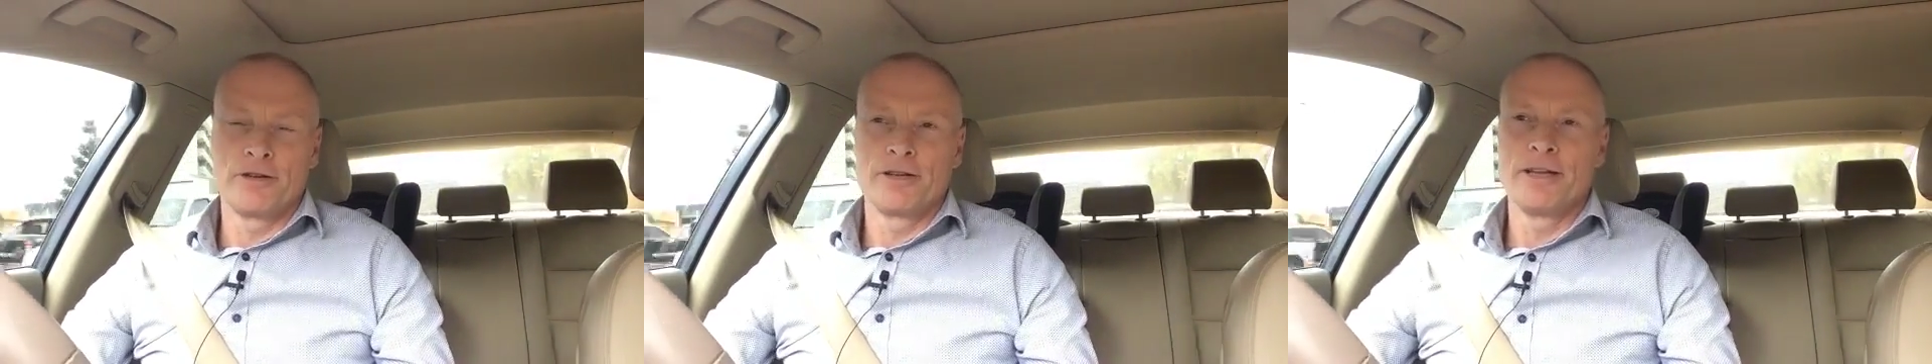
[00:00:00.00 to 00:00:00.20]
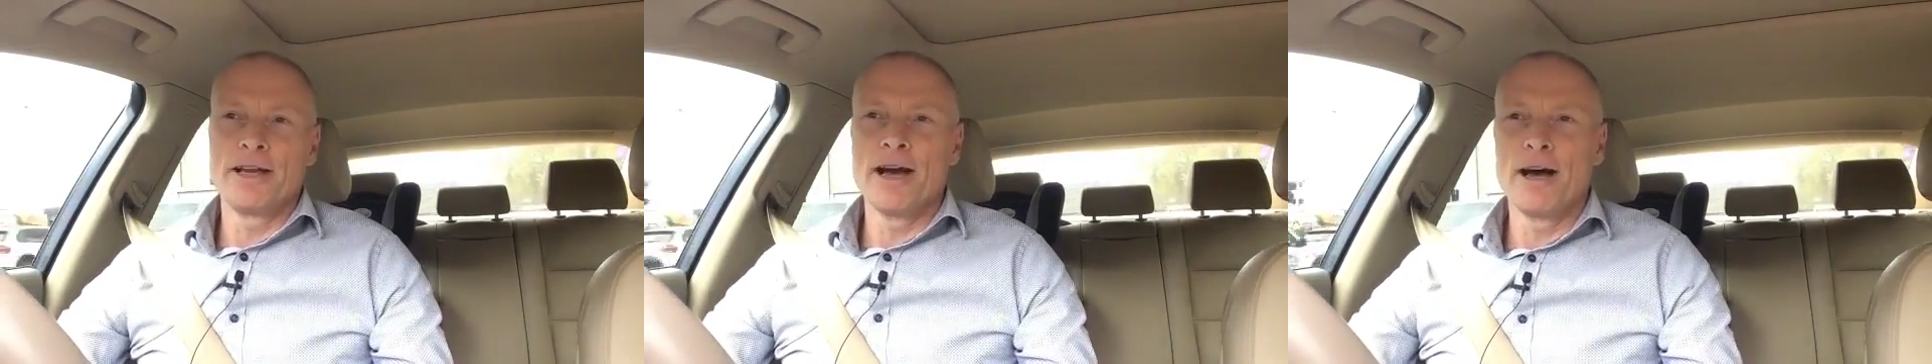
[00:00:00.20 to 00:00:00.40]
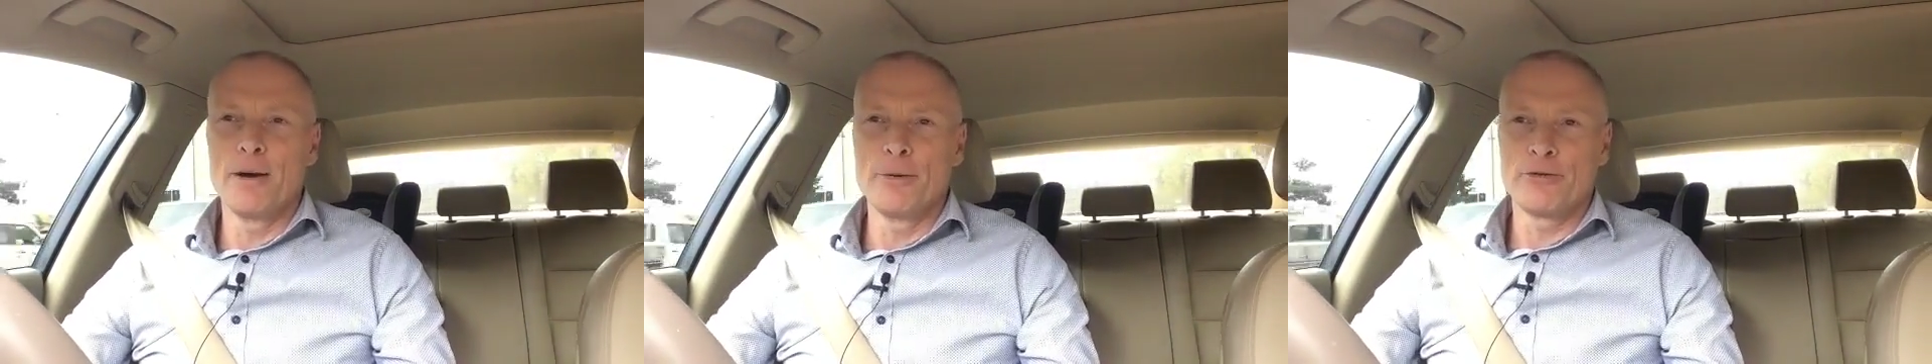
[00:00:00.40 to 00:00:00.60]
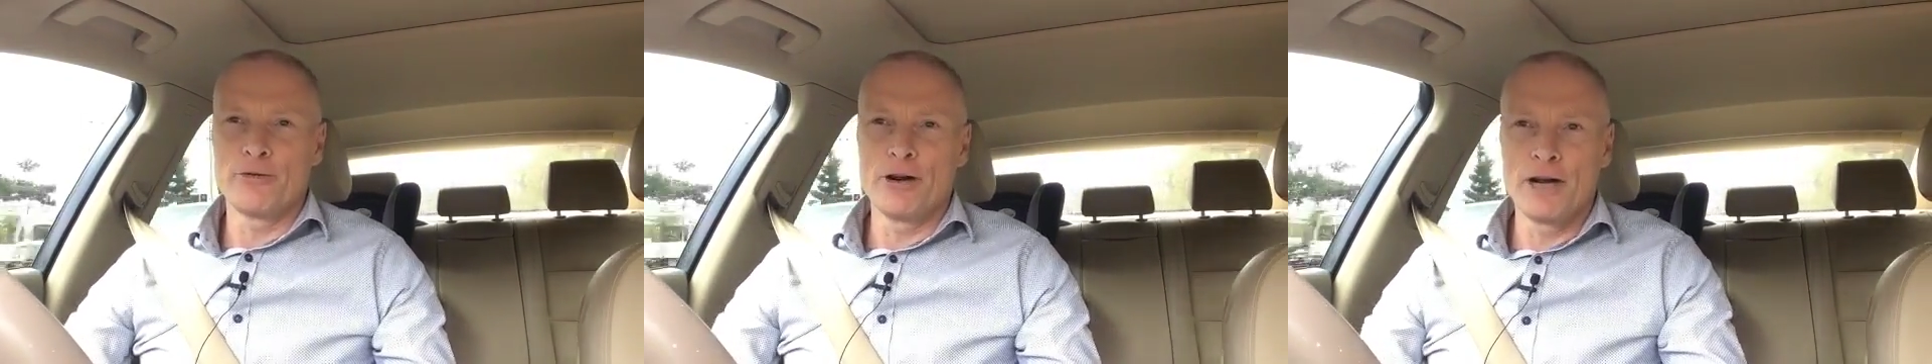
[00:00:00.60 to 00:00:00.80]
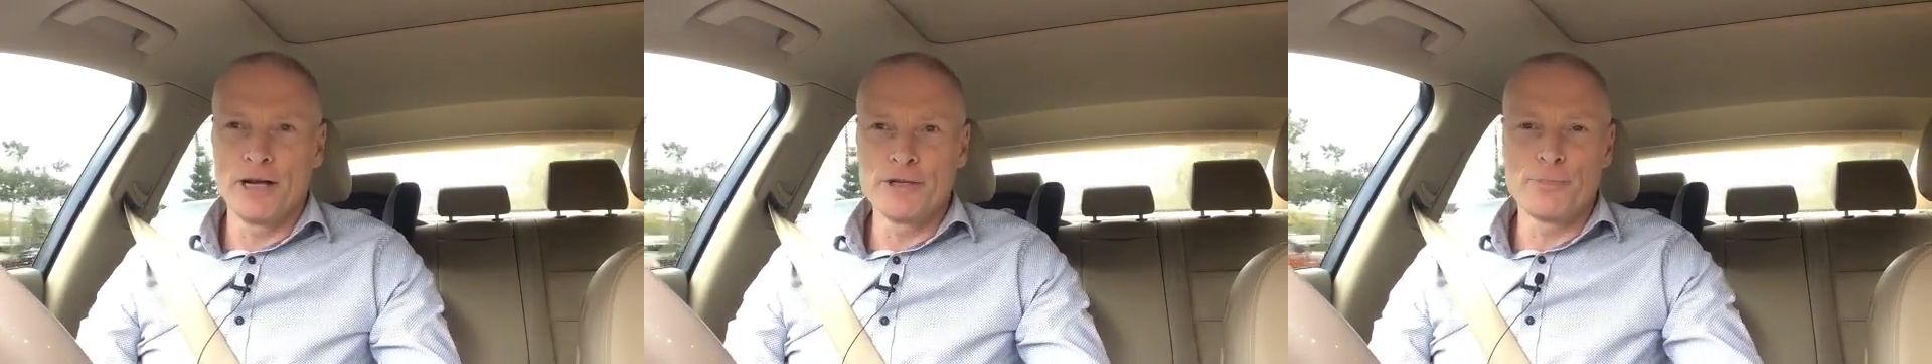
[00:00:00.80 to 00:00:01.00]
and the
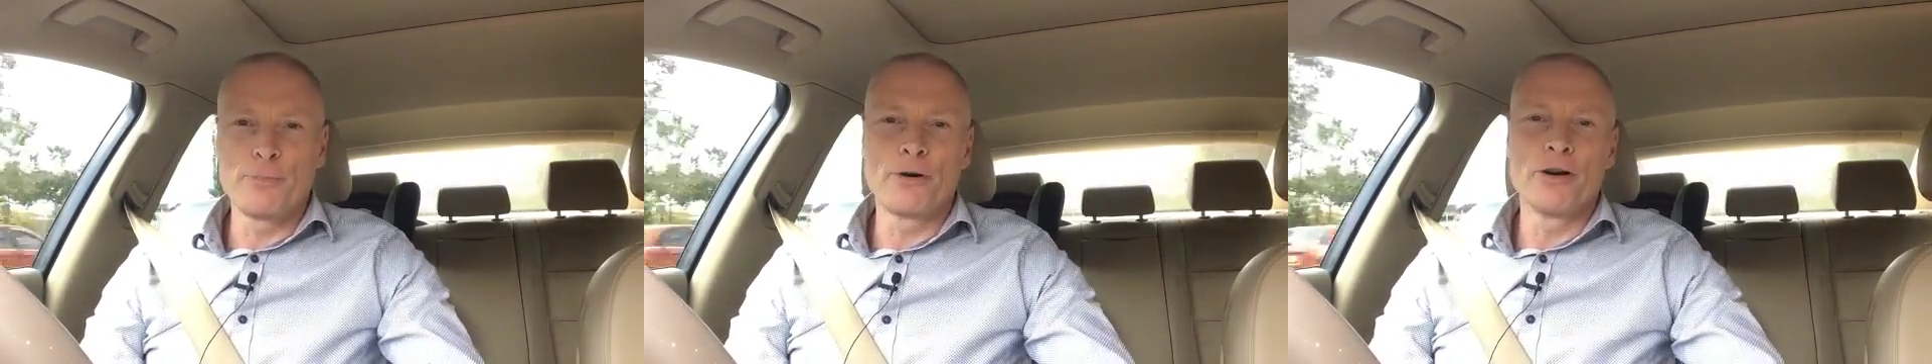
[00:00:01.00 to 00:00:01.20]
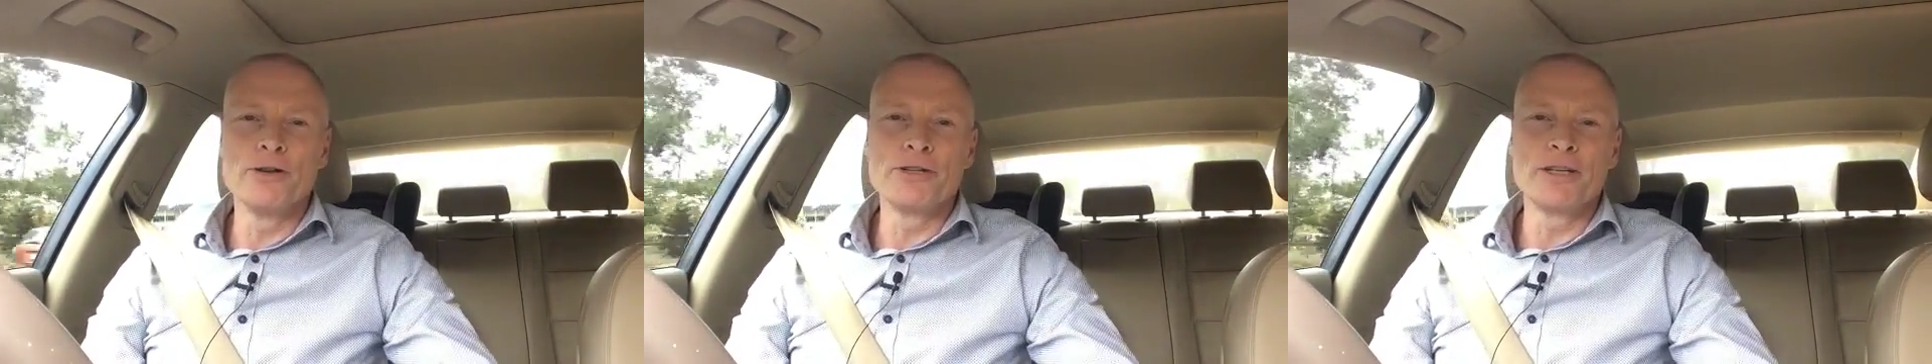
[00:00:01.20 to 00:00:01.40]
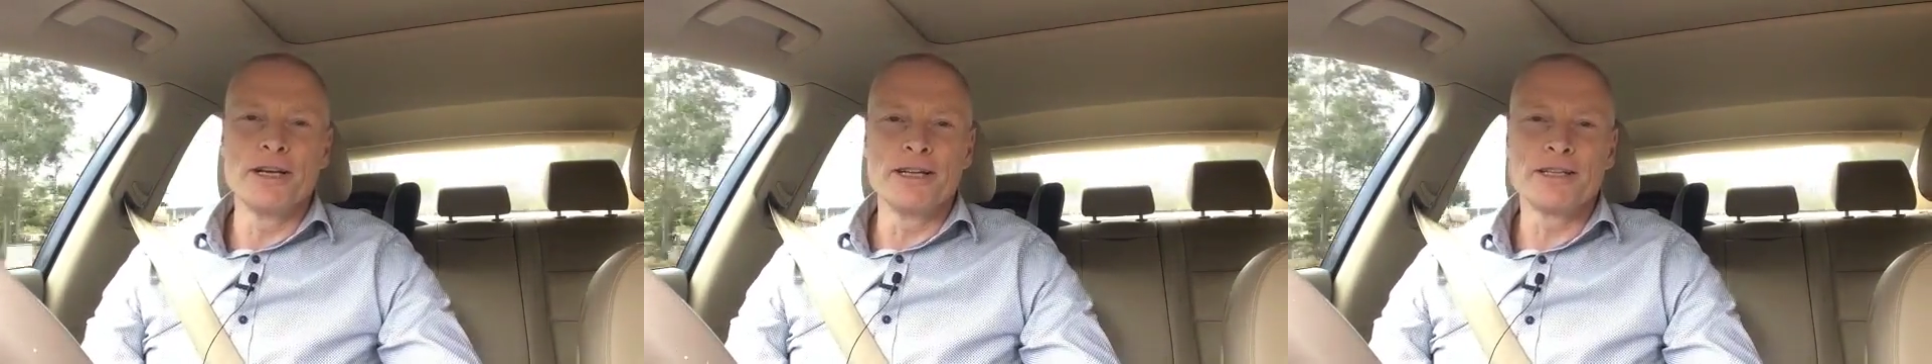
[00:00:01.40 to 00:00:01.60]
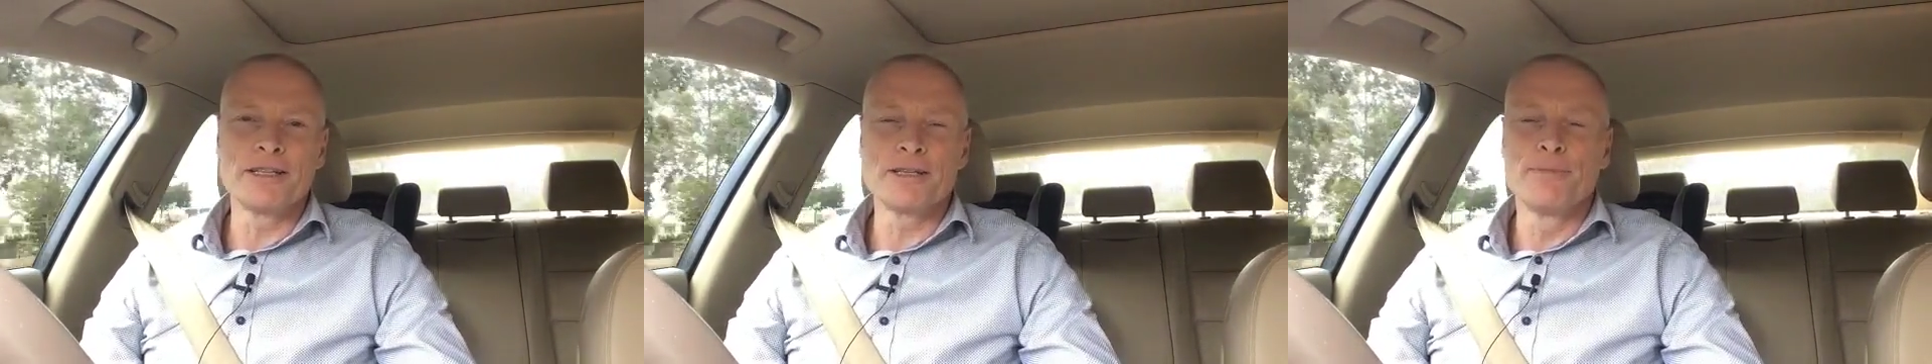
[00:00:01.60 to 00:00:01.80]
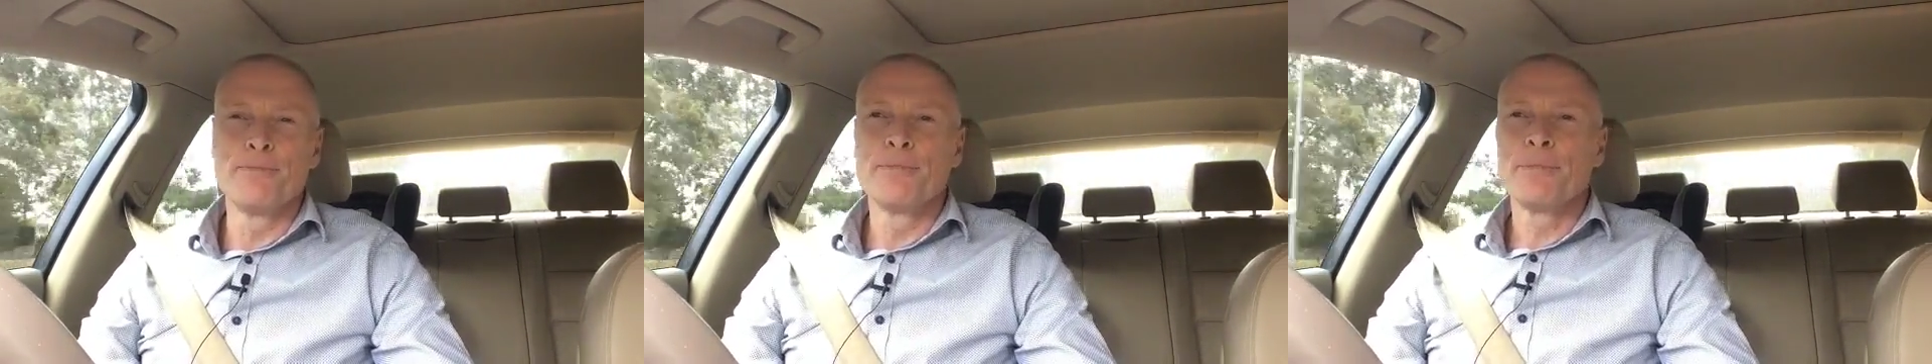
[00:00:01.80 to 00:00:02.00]
arbitrage process.